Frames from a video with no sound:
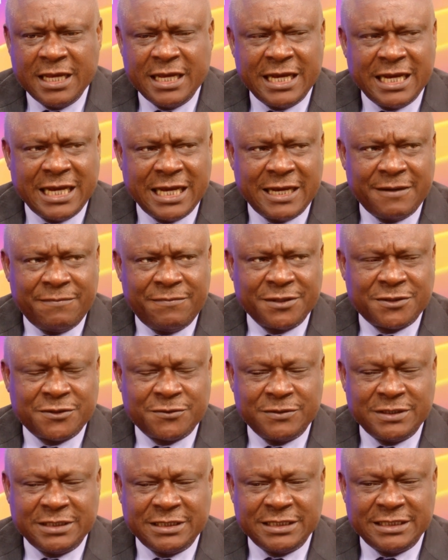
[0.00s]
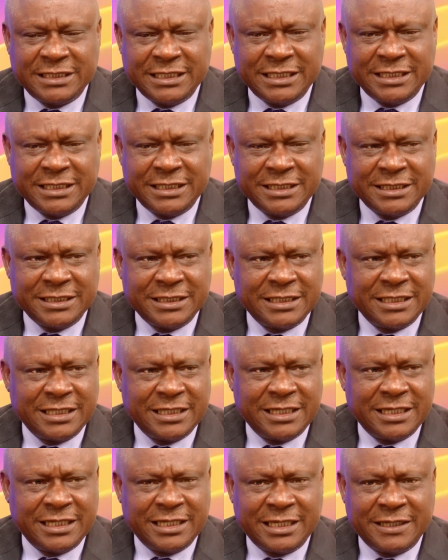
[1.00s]
between
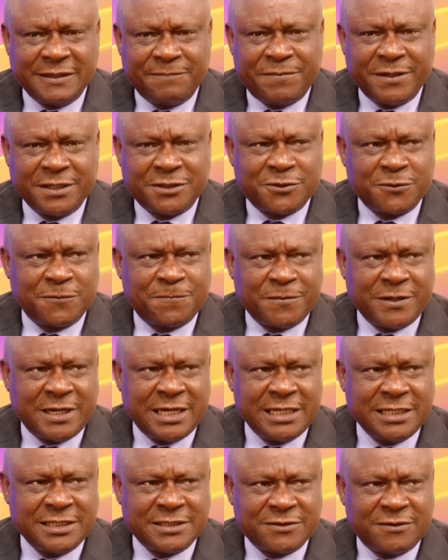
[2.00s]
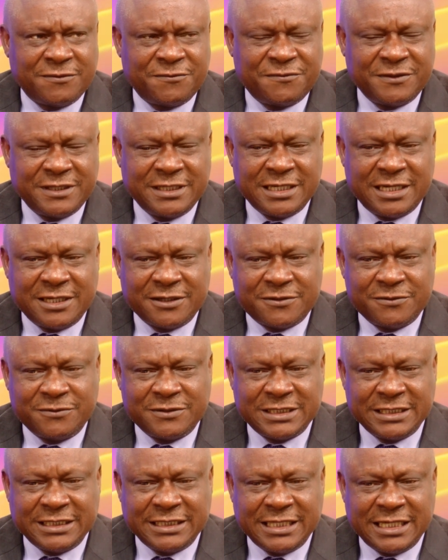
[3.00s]
the petrol price of
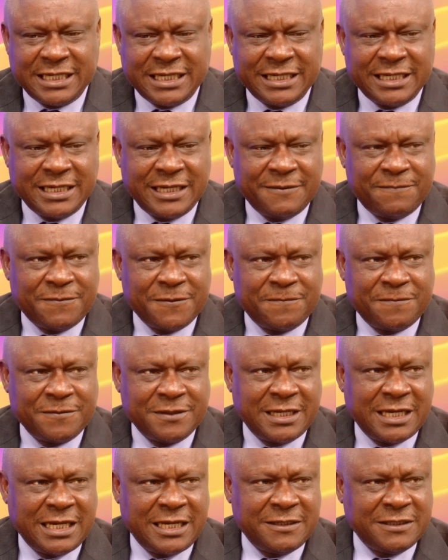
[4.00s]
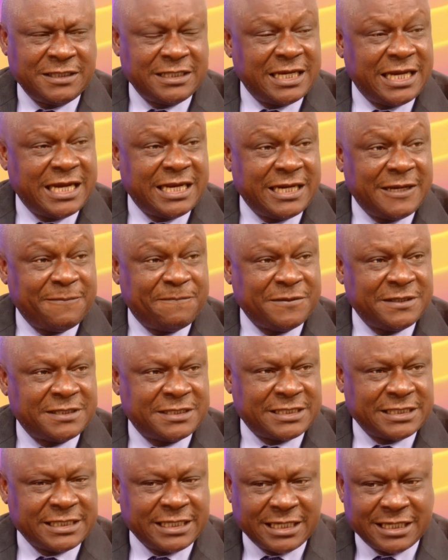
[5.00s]
Dangote and
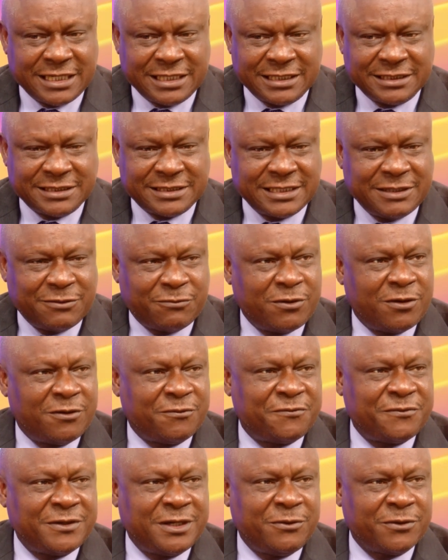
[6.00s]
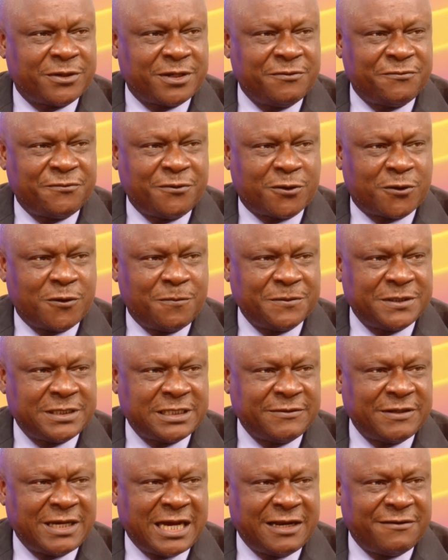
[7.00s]
NNPCL? It's a way of looking for competitive
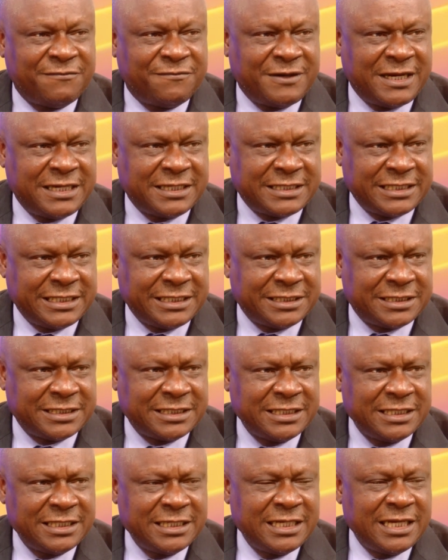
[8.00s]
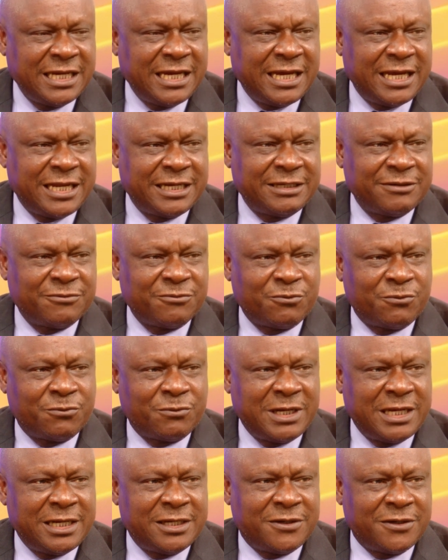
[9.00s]
advantage. And where
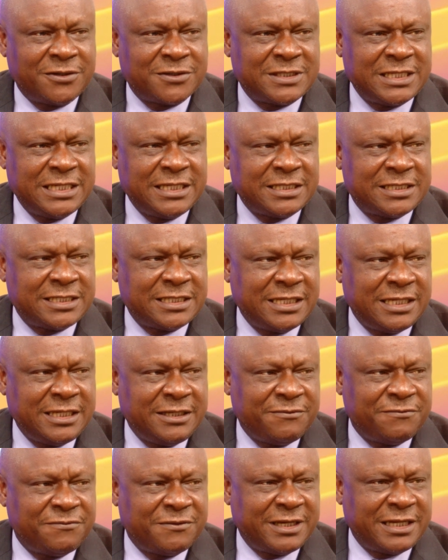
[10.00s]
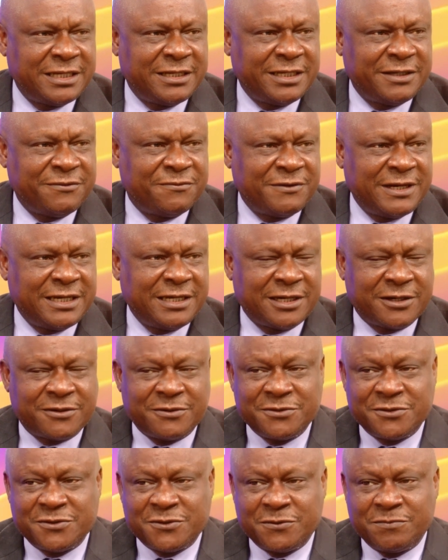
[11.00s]
does this leave the final
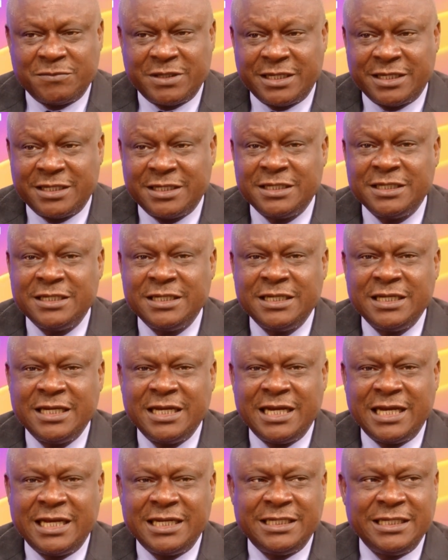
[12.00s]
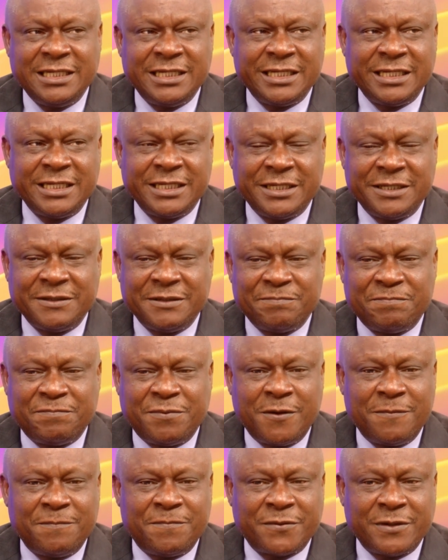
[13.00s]
consumer at the
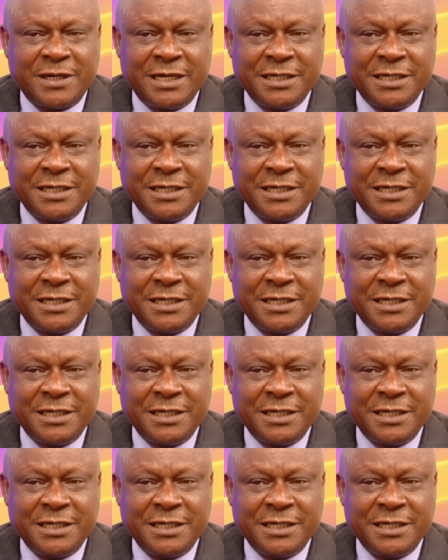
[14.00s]
pump price?